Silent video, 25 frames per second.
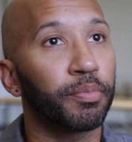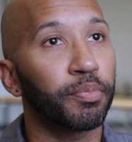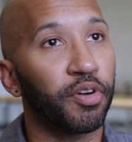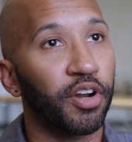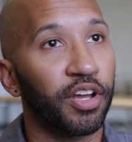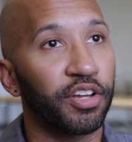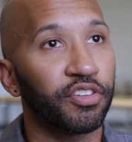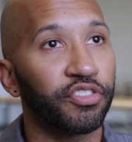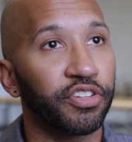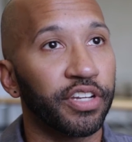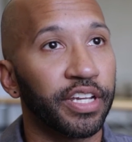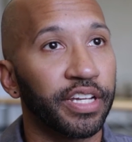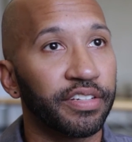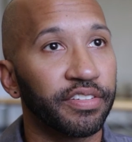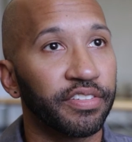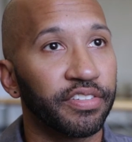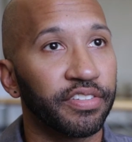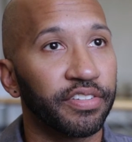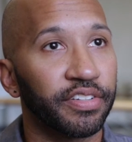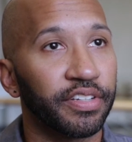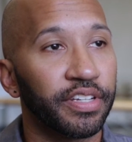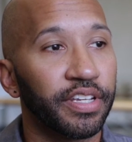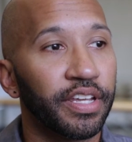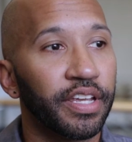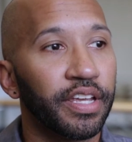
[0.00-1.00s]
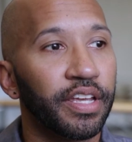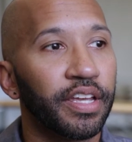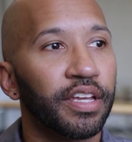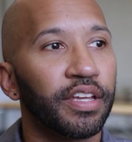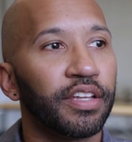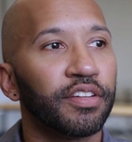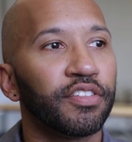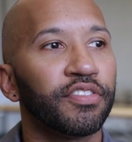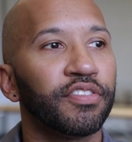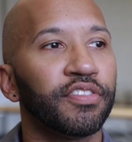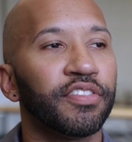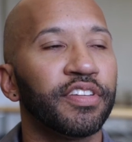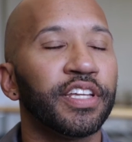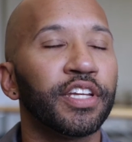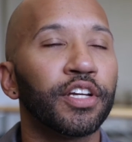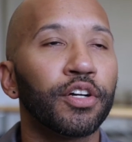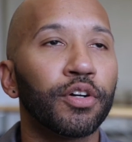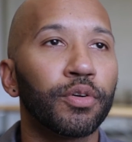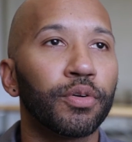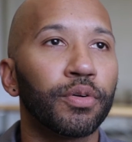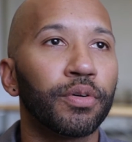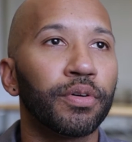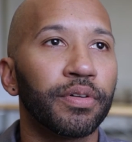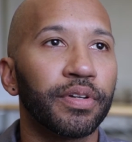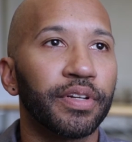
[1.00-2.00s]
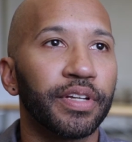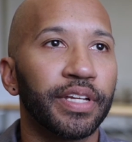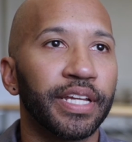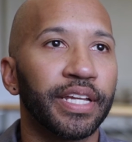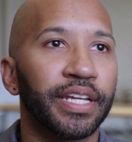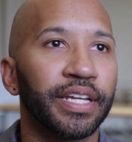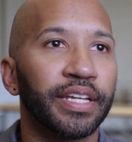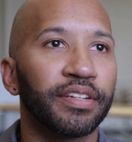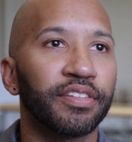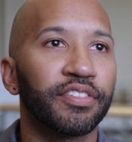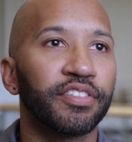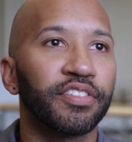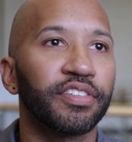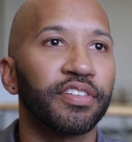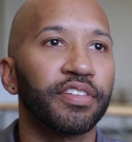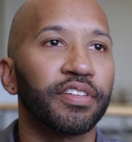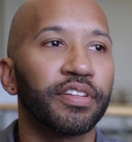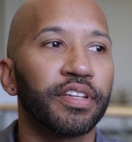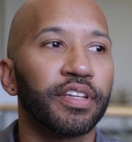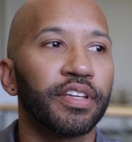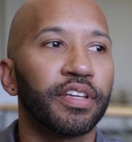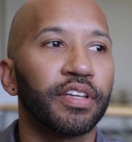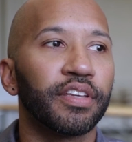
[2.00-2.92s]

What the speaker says: project deal and